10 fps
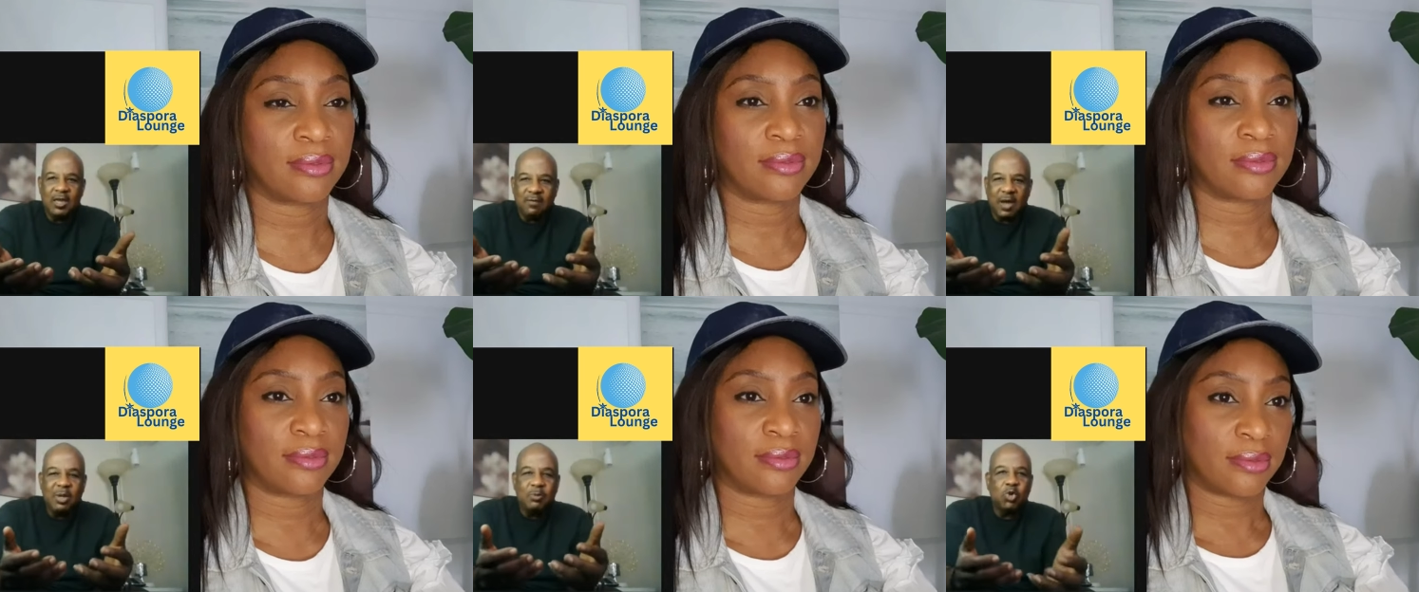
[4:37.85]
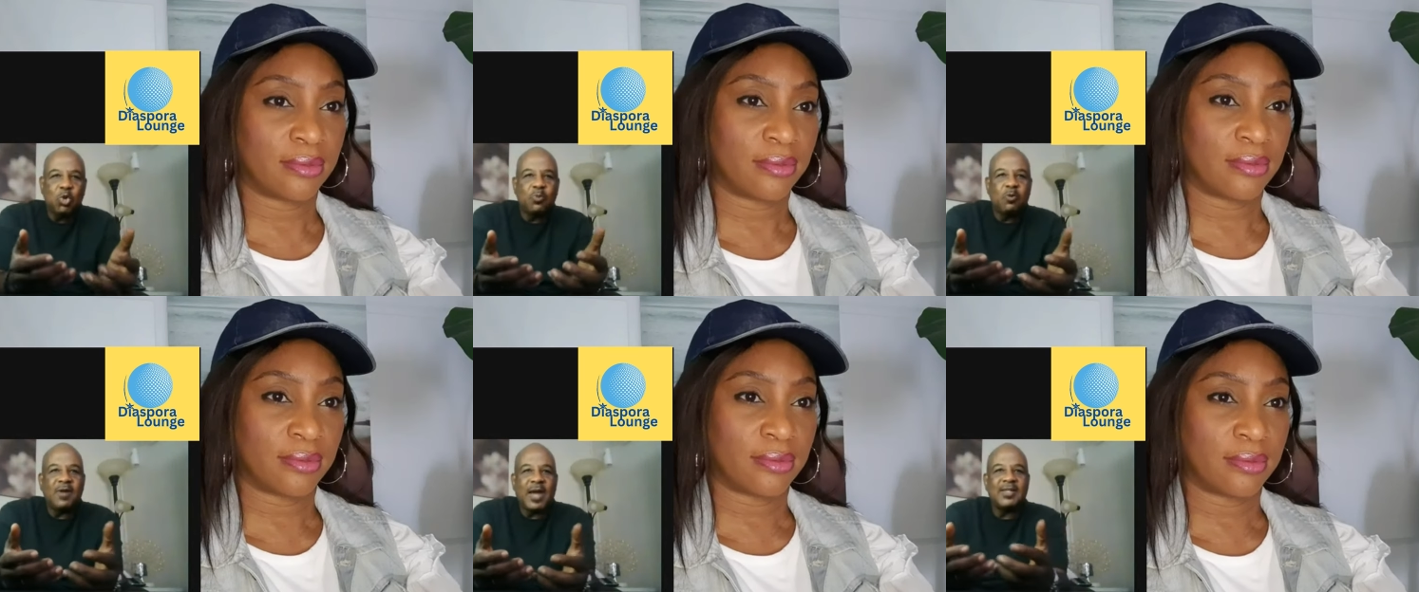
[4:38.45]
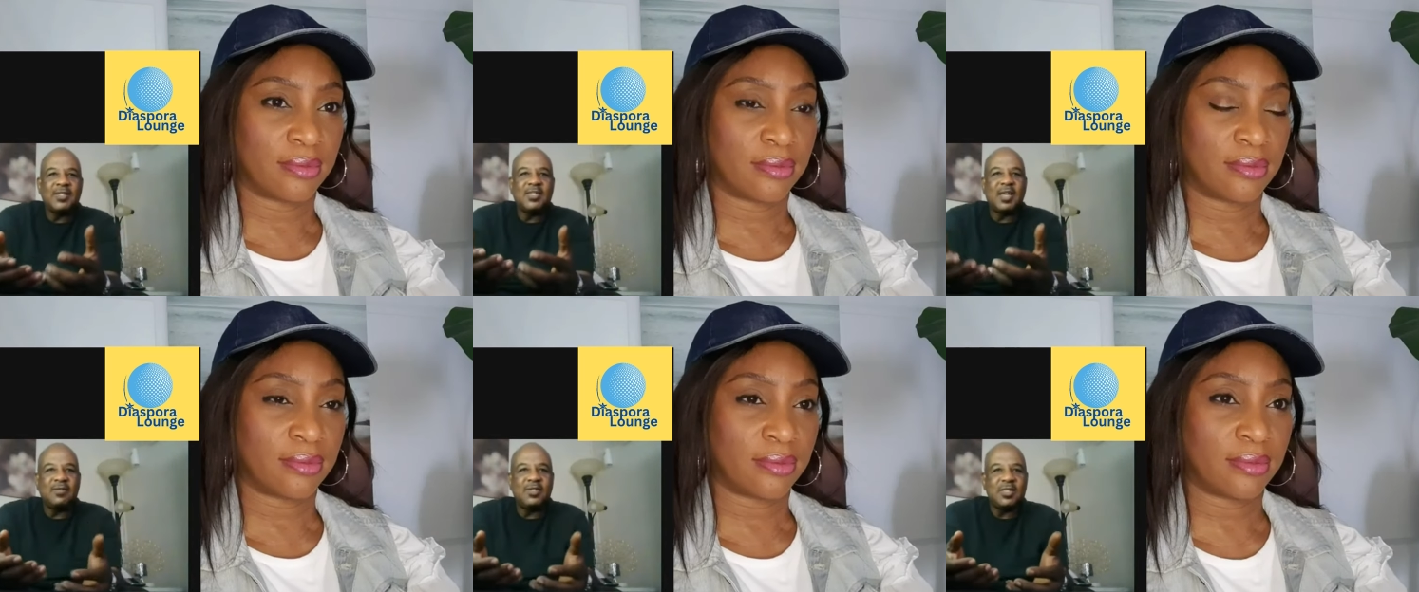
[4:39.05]
Speaker 1: if I'm able to provide these
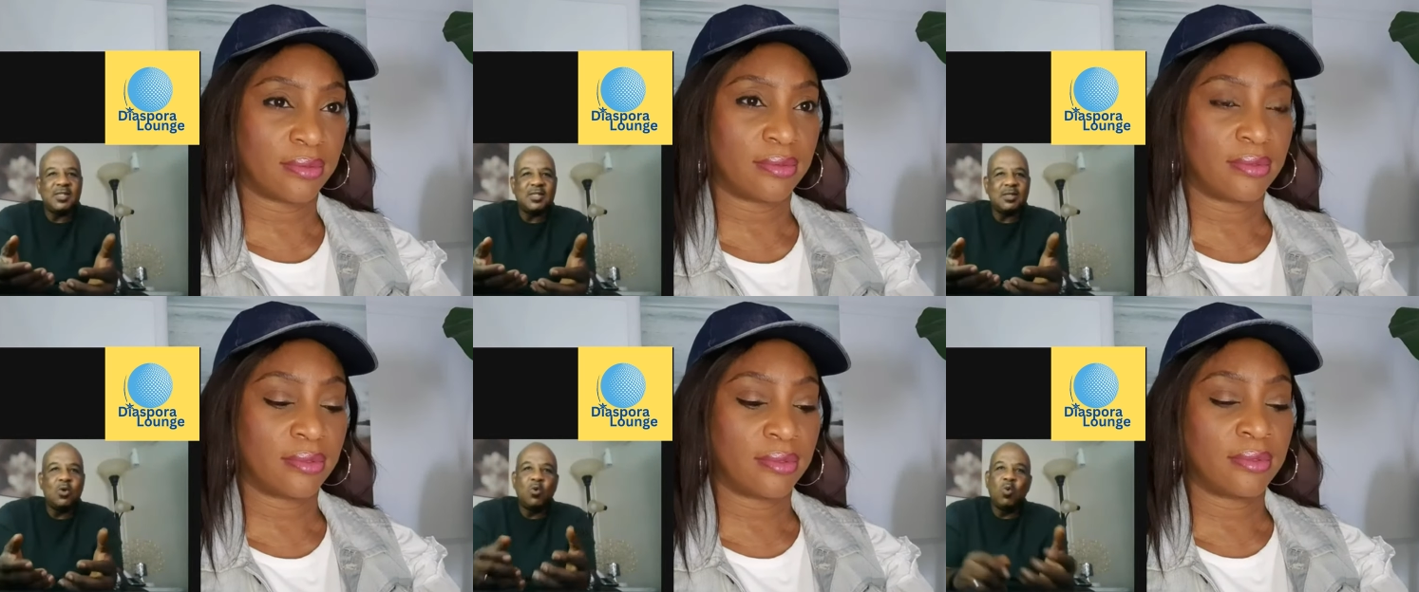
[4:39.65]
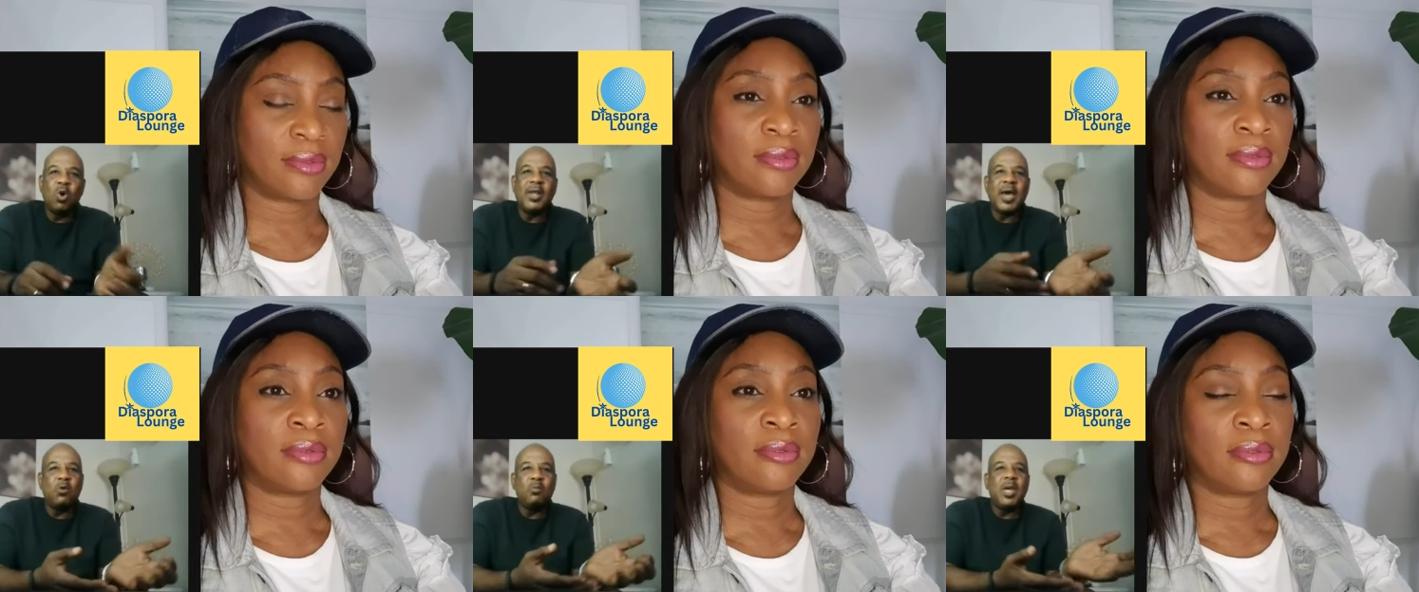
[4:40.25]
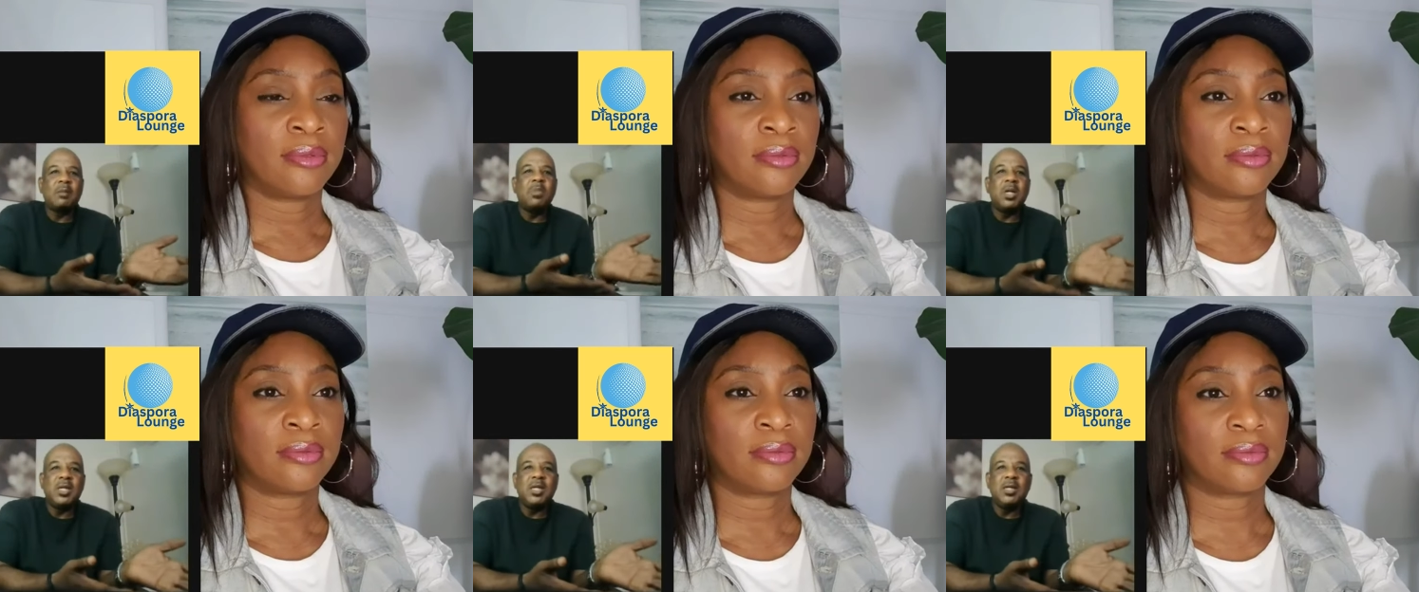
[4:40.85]
services, one, I will make
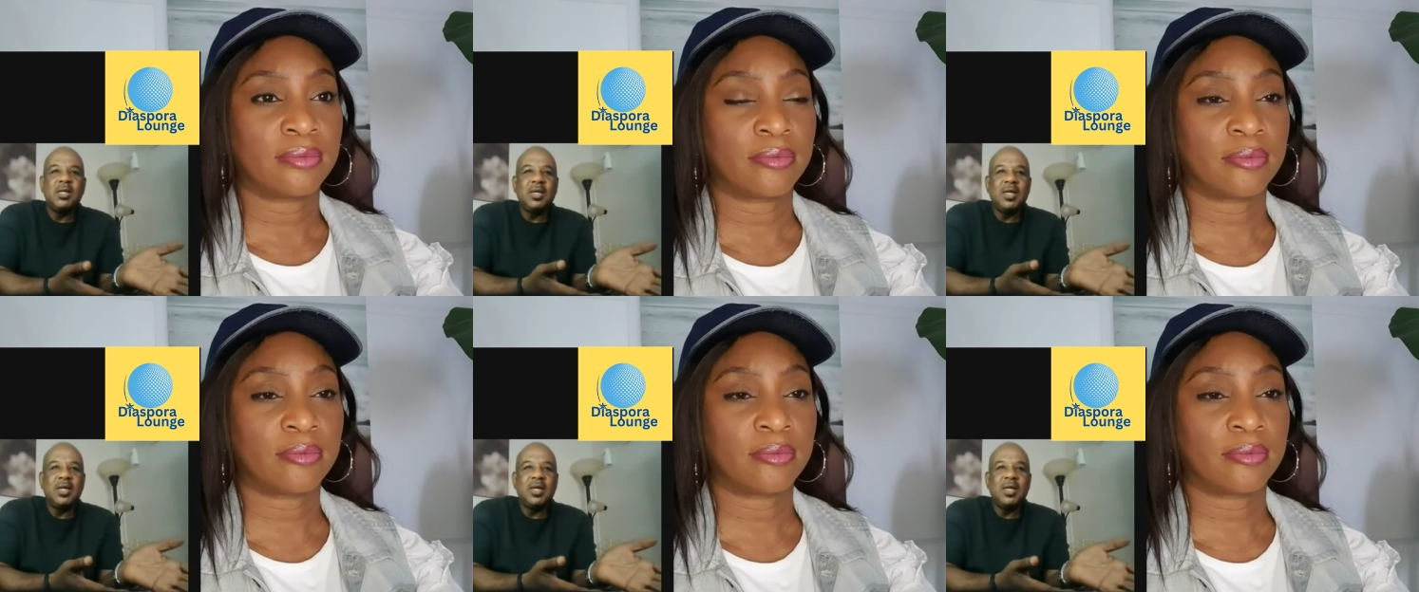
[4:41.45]
money,